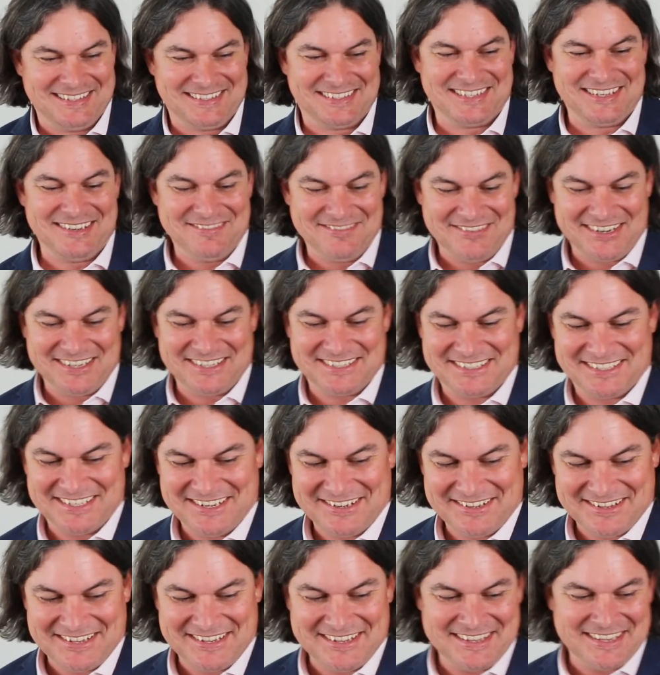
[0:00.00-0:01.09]
so much
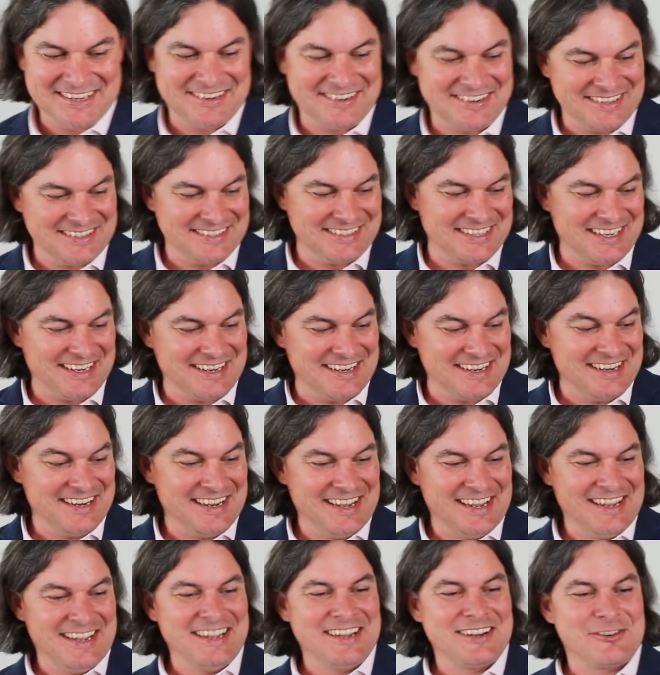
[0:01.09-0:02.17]
so that there is a
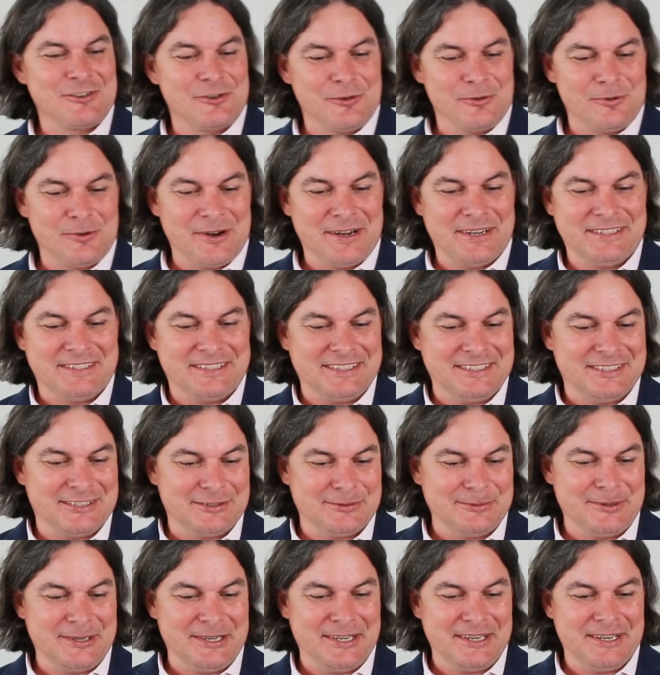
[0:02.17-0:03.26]
crazy
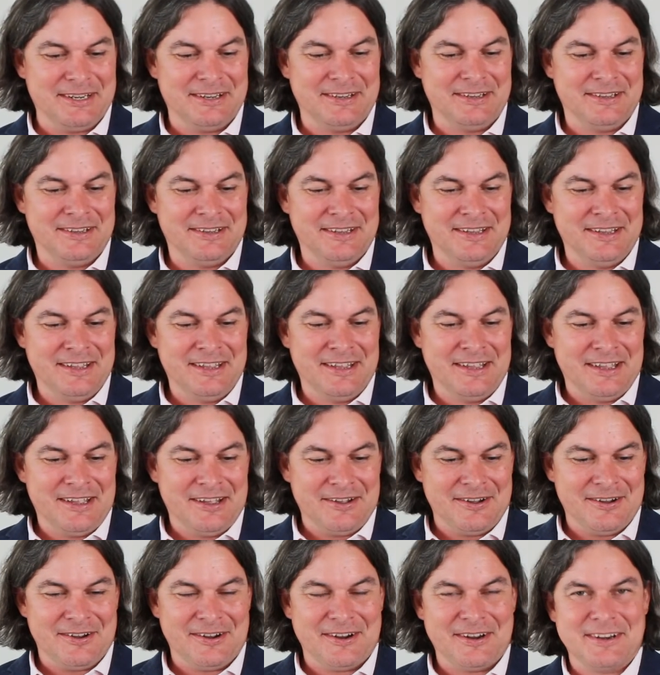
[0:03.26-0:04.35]
swing
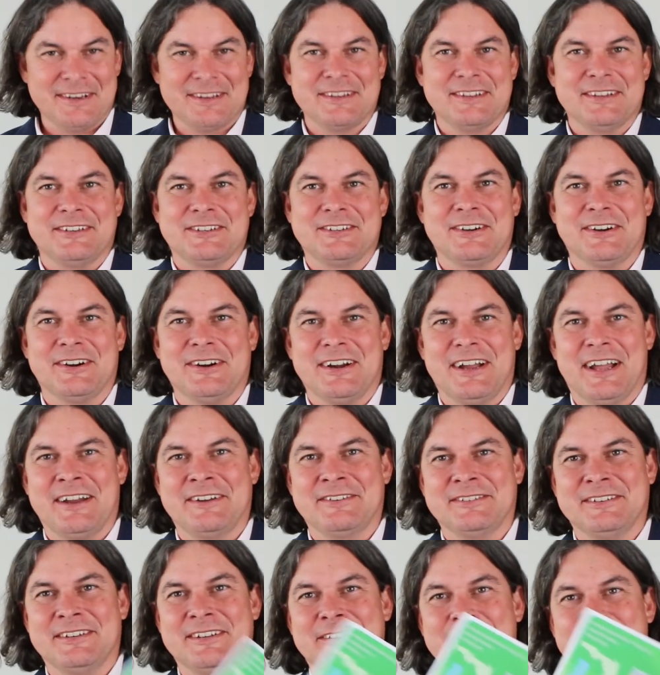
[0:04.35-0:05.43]
on the chart. I
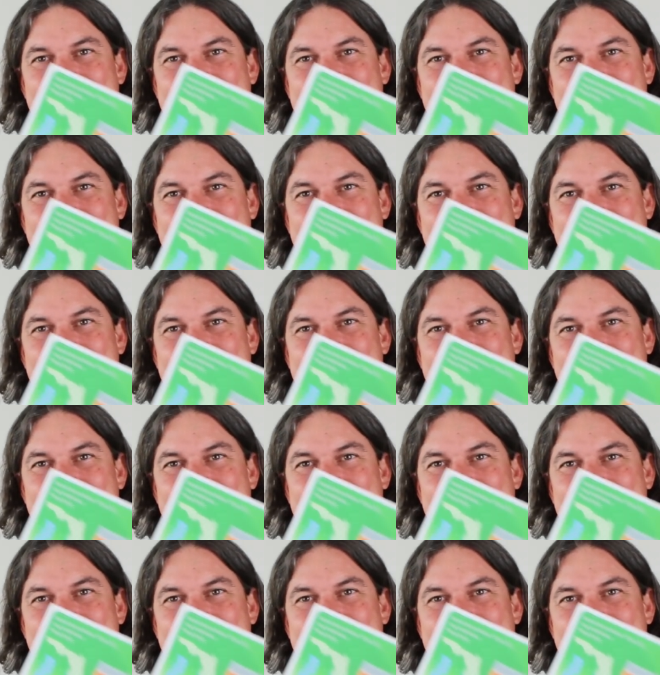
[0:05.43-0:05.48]
don't know